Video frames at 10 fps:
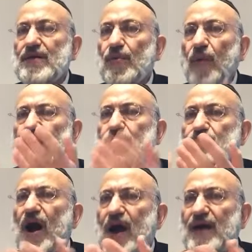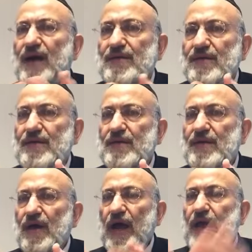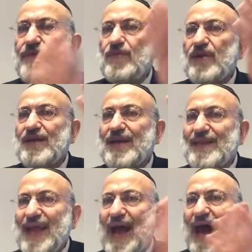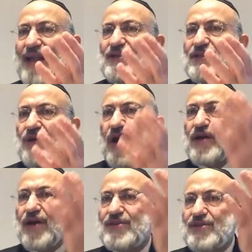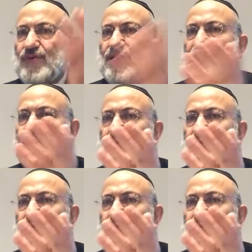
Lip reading: Why my? Everybody in Kahal Israel are doing it